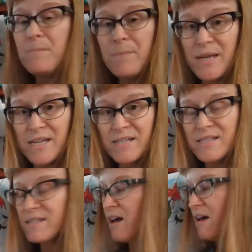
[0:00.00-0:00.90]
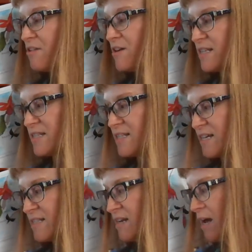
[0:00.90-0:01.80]
Bees, other
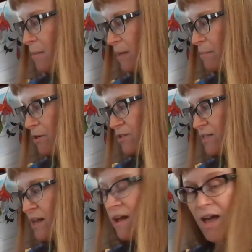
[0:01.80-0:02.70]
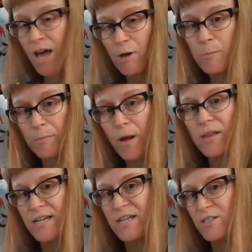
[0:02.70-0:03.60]
insects, and hummingbirds help
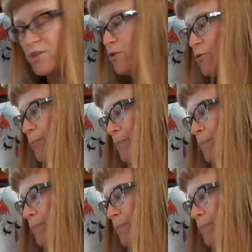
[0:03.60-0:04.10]
pollinate too.